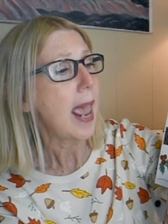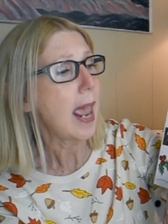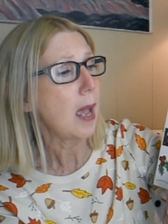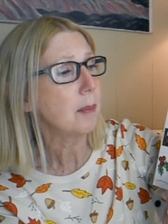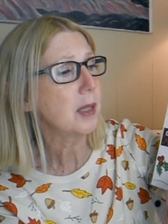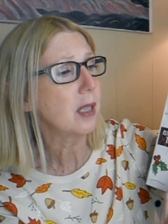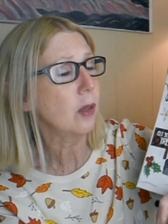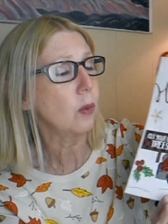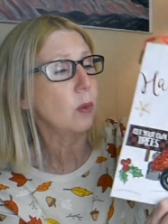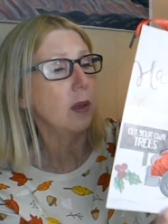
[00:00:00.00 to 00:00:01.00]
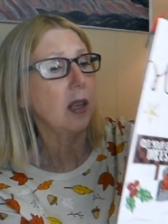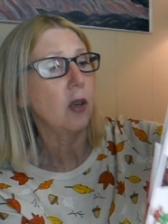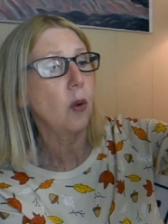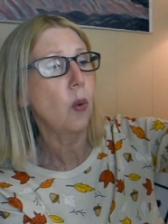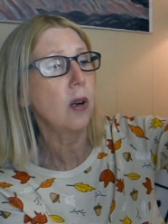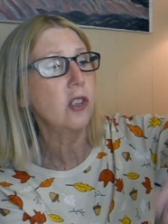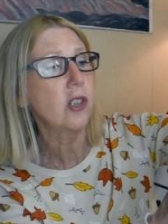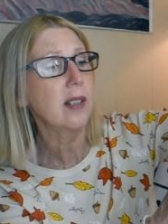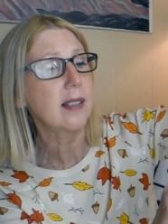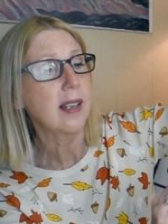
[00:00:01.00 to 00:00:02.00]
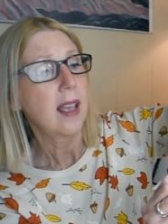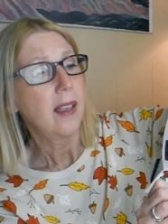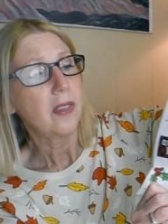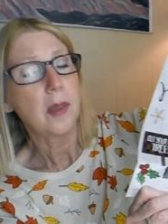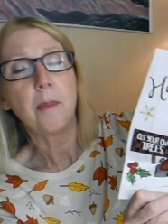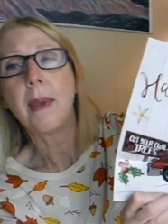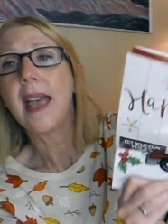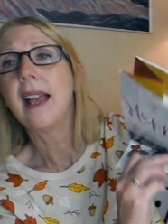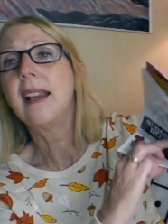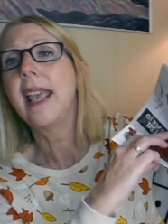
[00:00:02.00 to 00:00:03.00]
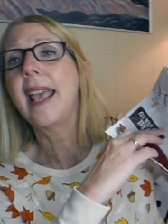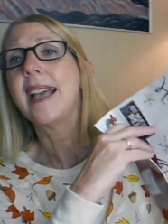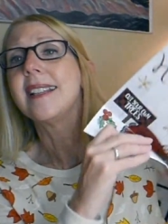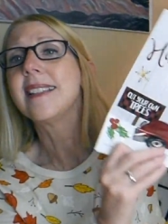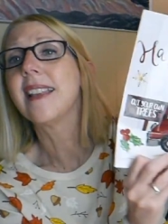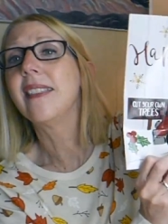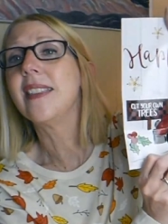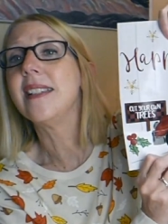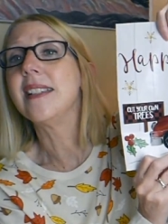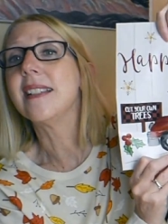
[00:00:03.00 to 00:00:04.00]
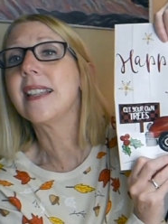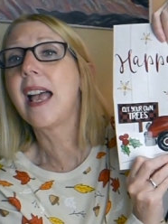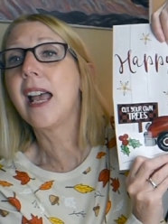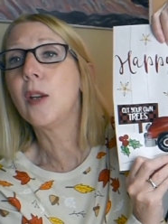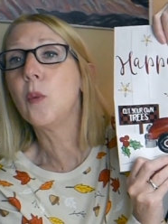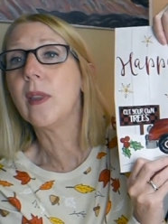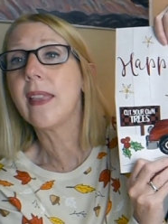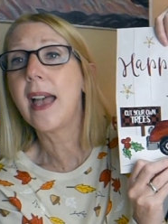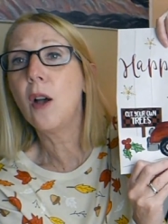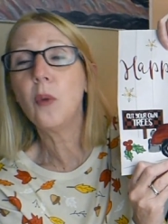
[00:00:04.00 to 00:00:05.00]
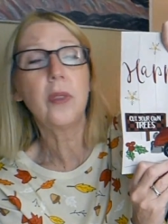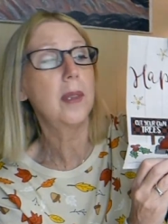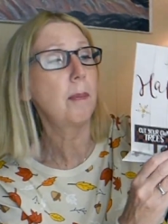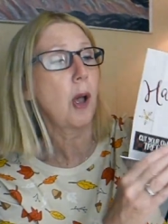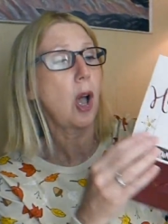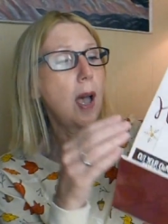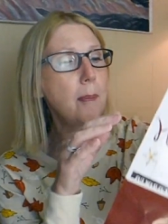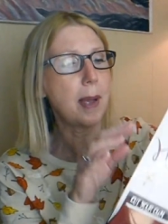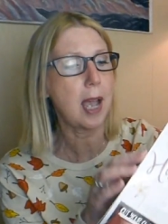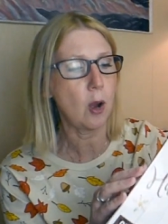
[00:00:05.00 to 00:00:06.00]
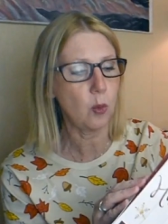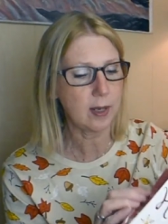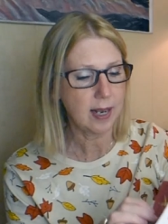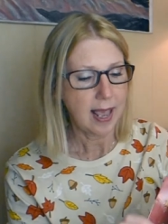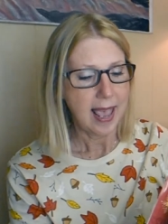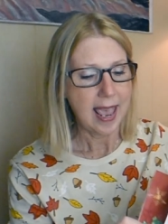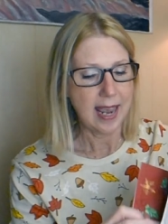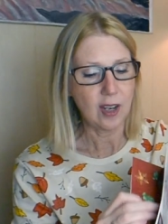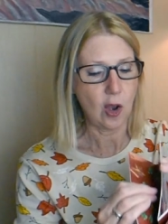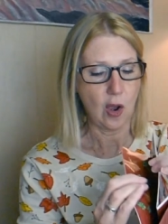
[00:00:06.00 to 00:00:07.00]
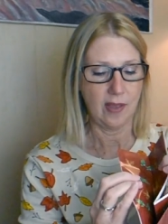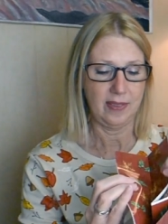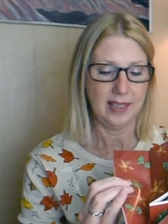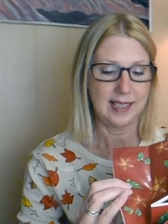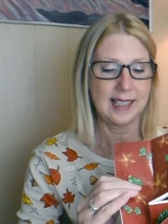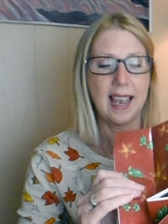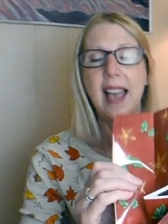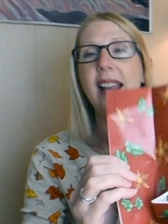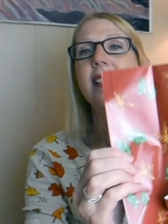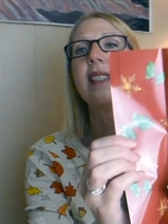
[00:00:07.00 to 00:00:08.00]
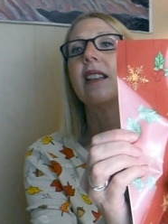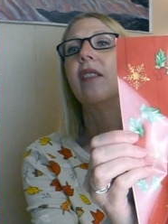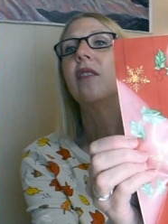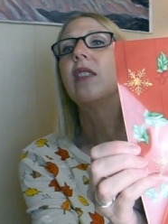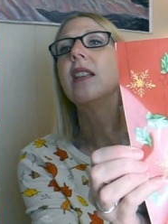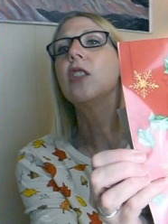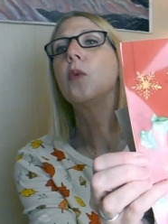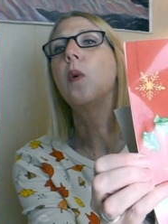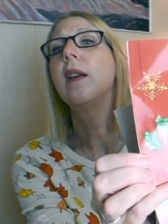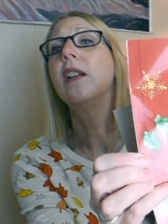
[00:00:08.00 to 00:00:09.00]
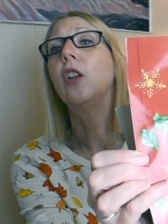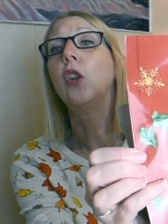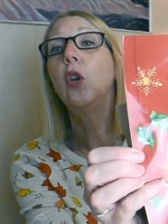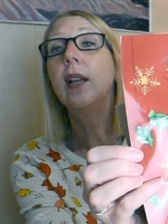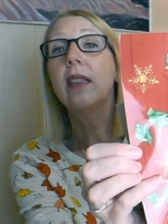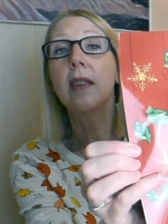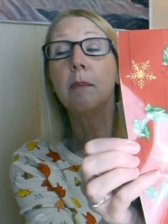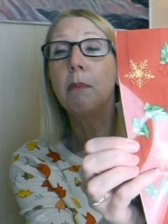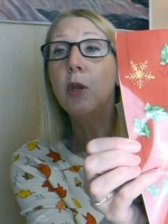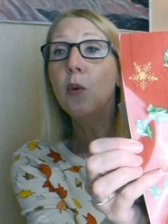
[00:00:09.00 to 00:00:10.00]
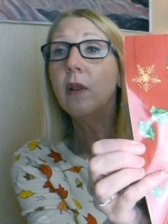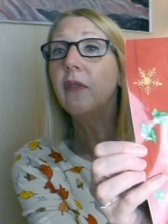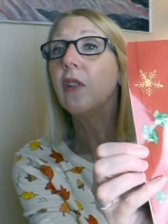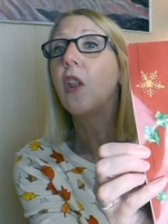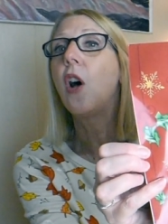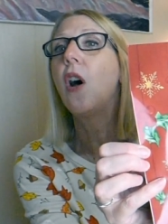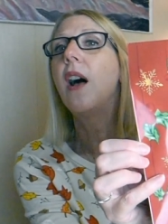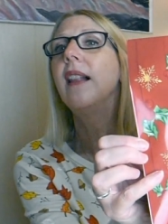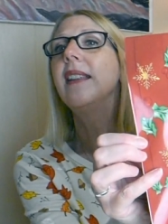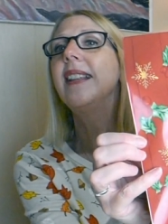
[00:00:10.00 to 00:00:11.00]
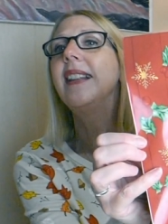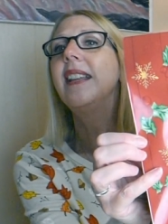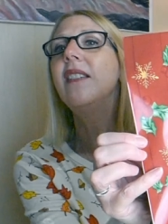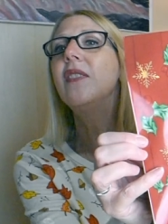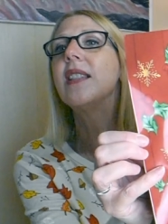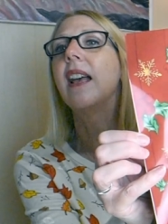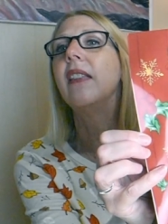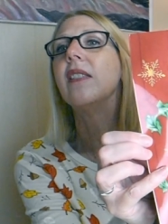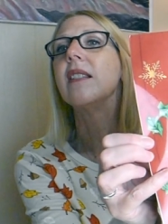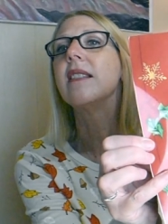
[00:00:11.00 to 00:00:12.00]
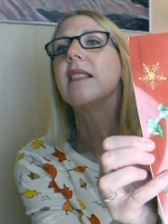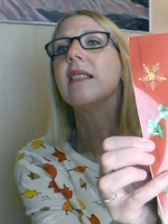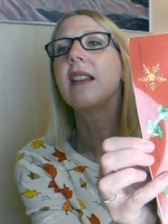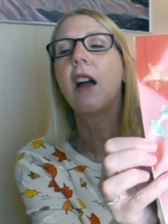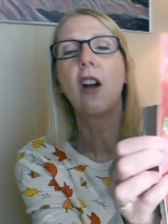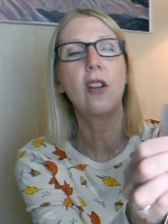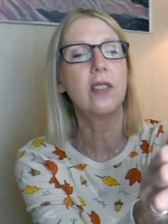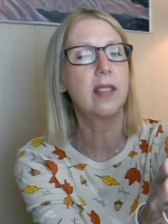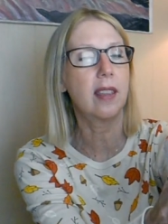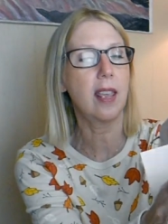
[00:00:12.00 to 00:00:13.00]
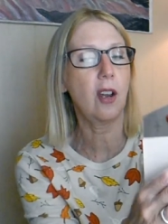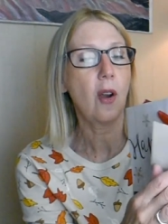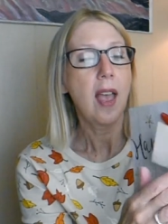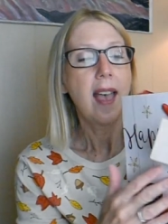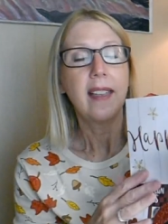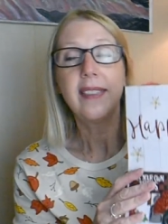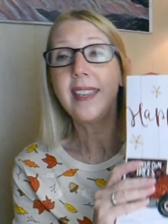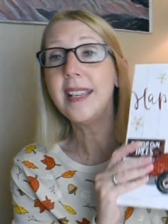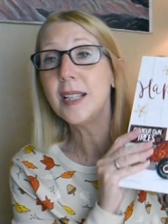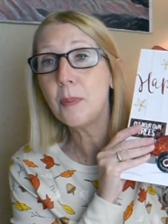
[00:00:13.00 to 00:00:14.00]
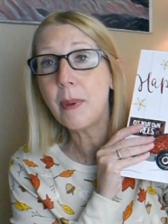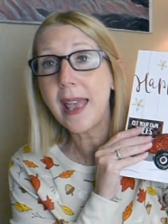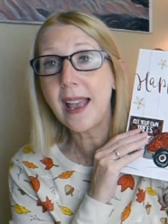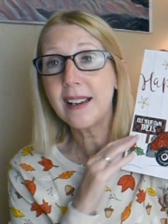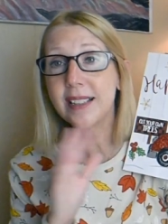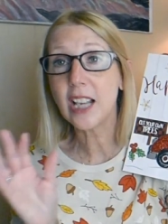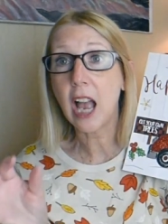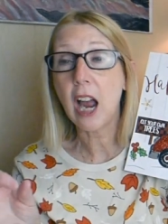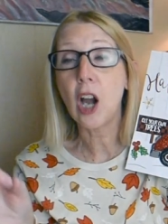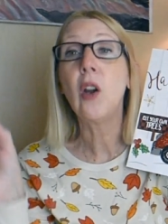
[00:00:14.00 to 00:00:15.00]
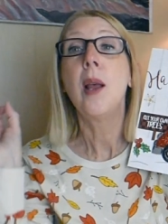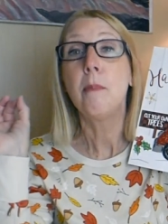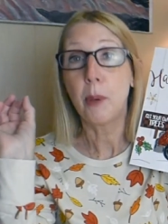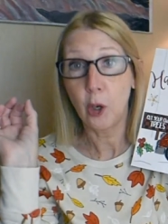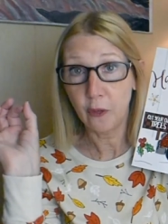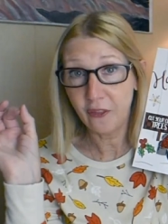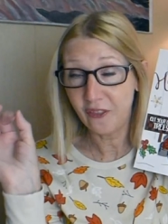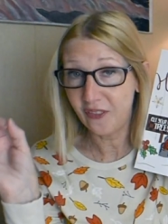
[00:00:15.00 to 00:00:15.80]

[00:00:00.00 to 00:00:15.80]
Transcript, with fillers: absolutely gorgeous the back has the design without the pop-out. And on the sides of this one, look at the beautiful holly leaves and the stars there. These bags are perfect